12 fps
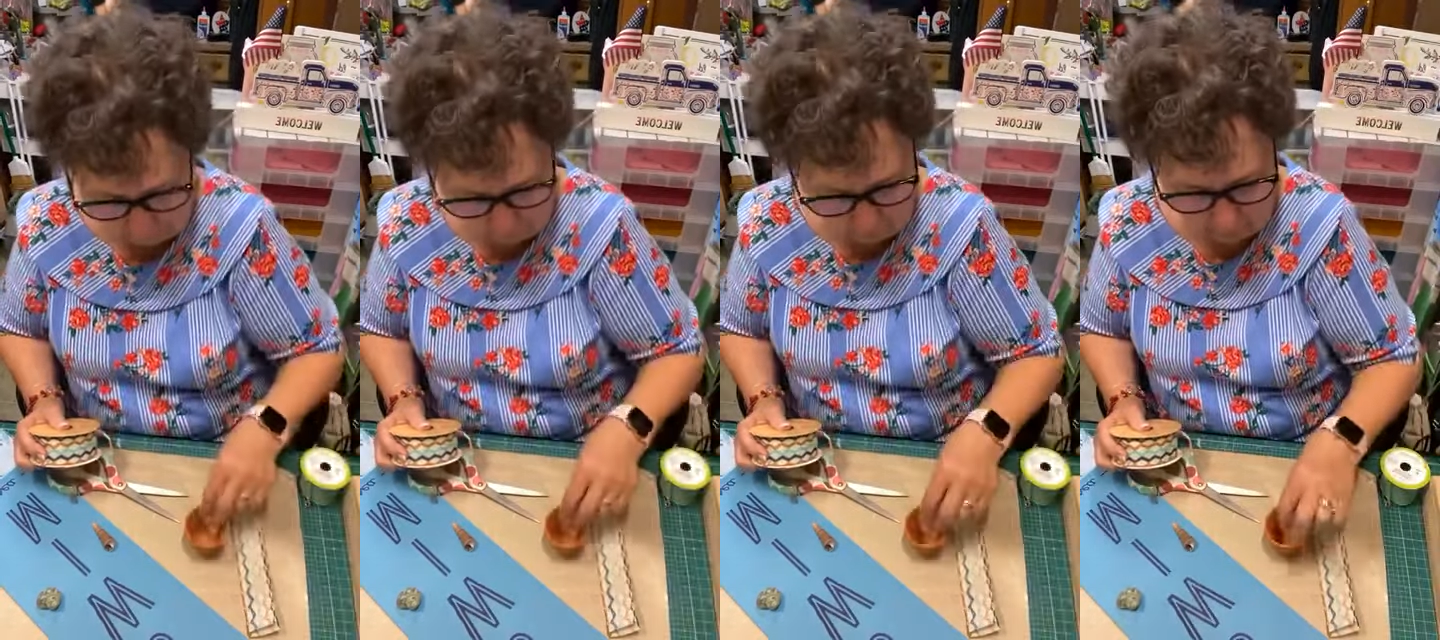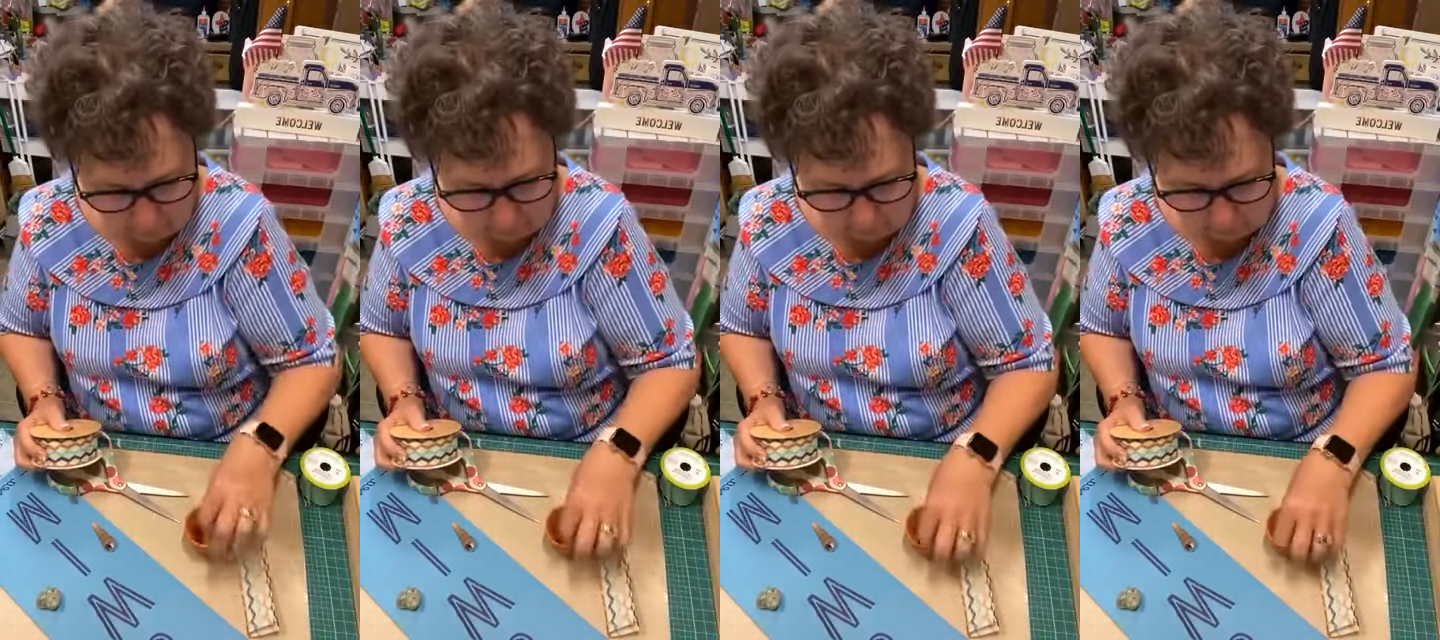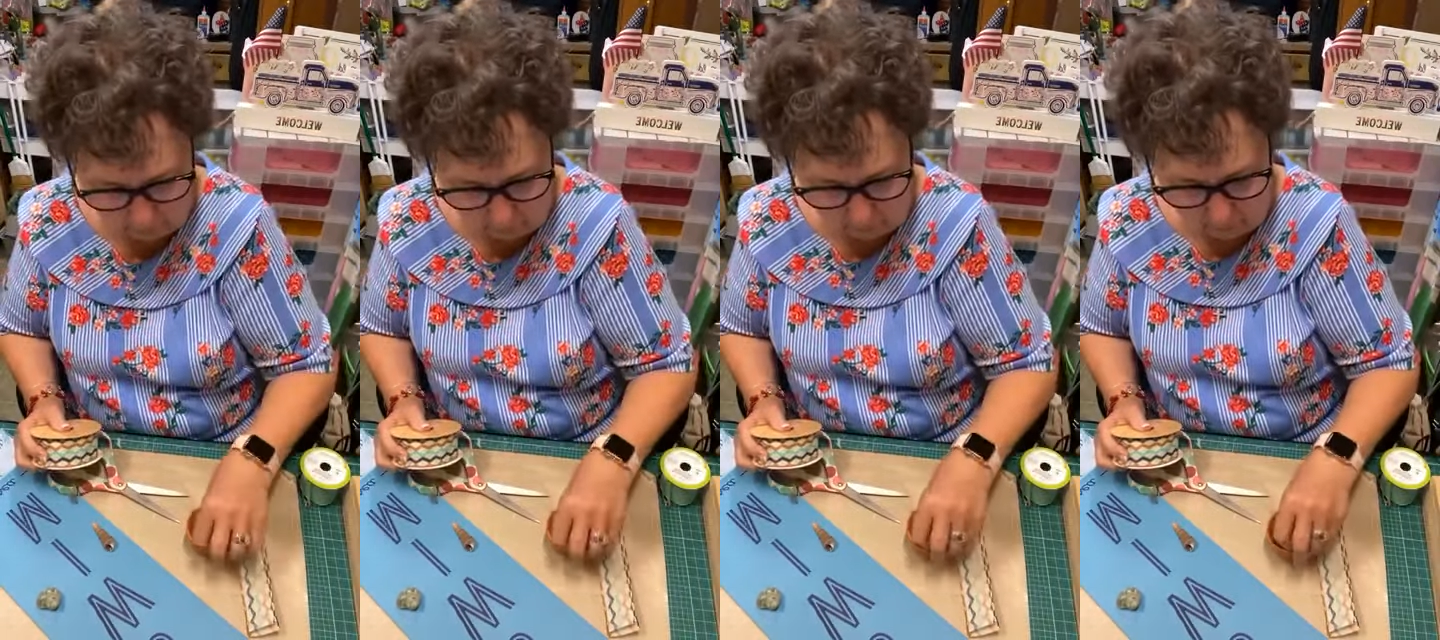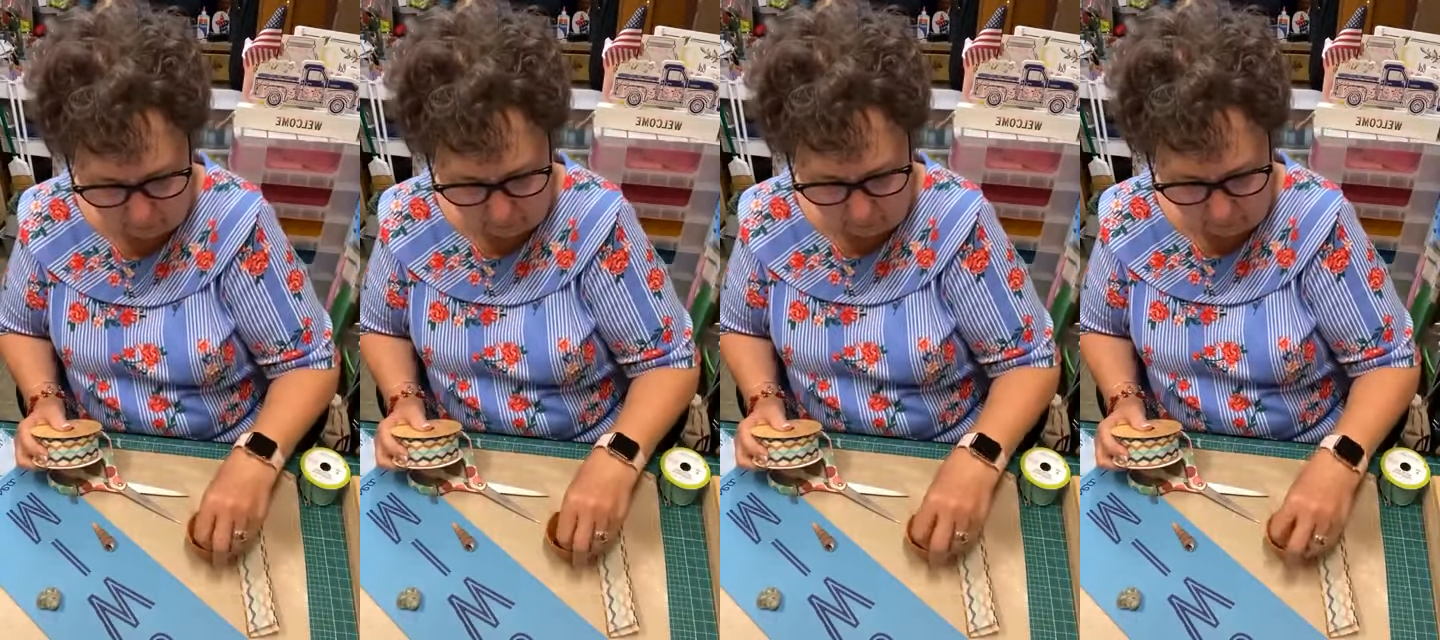pond
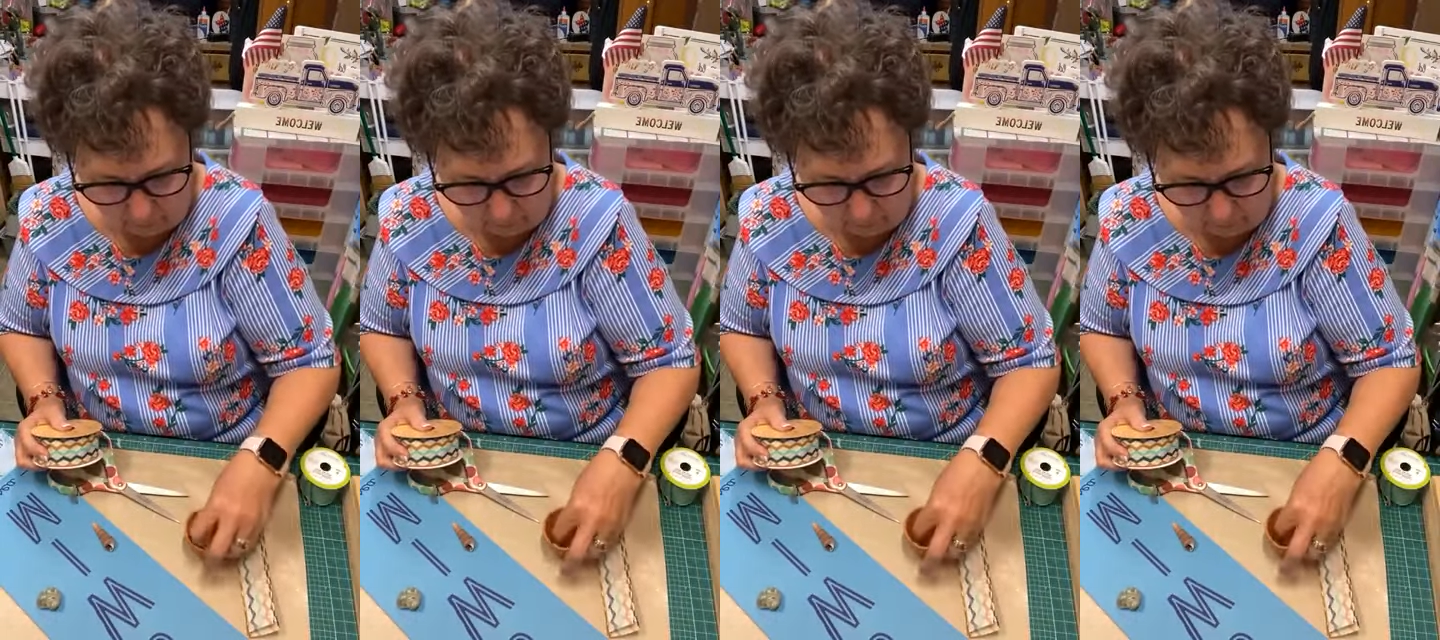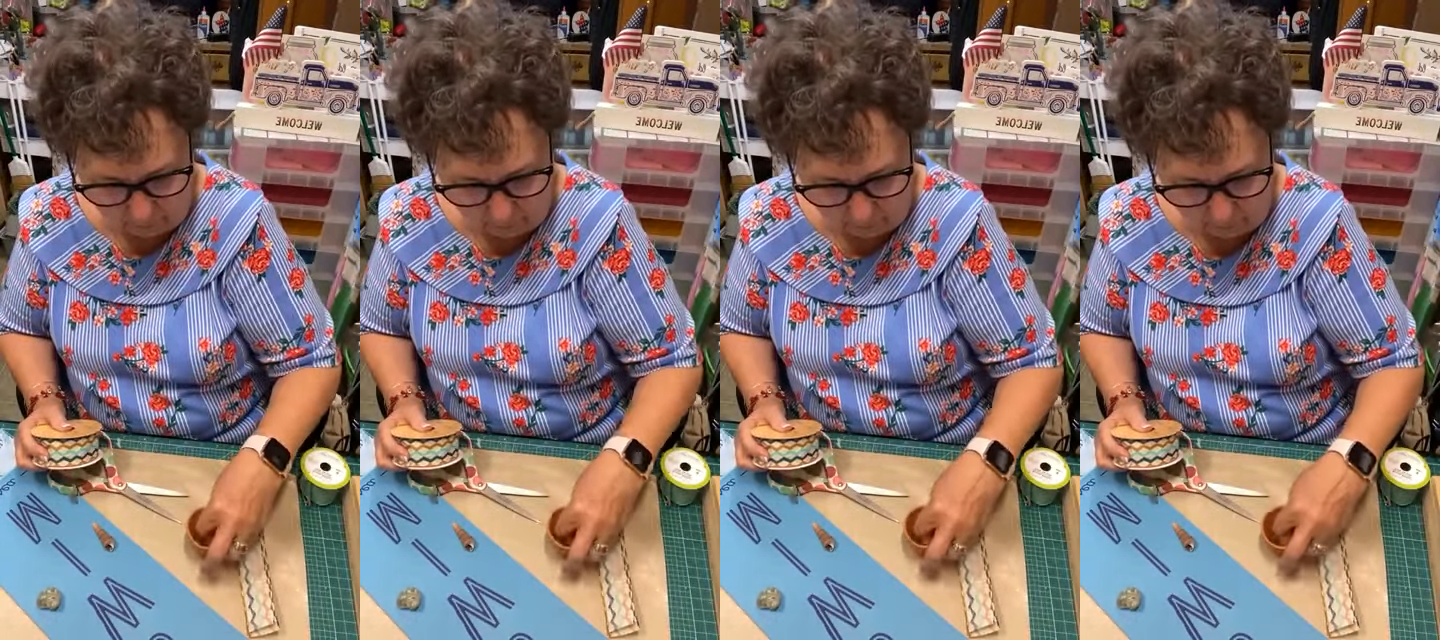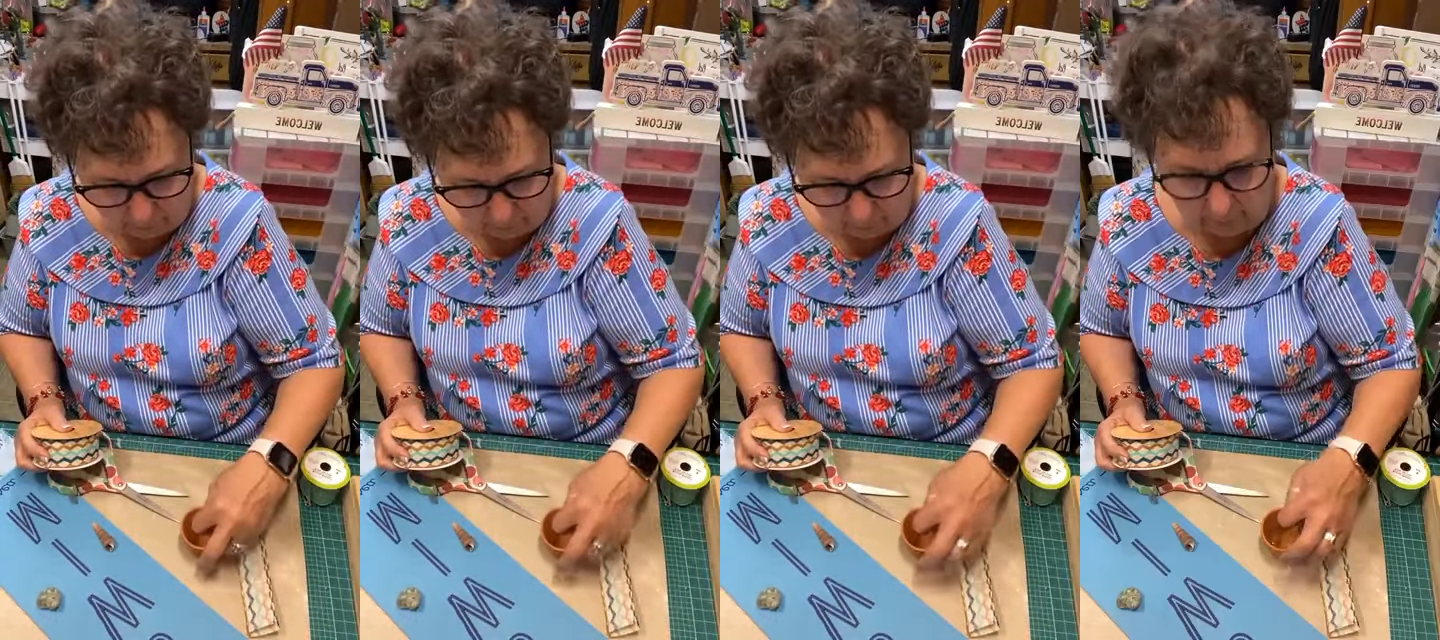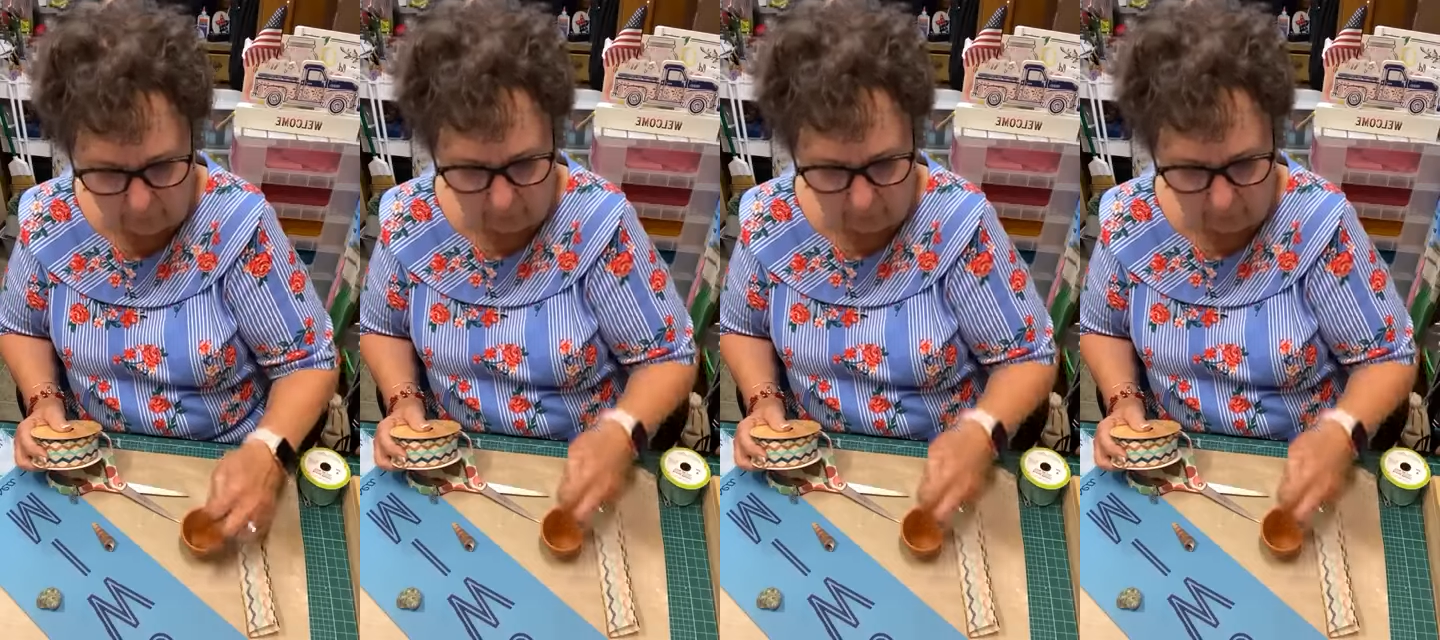area.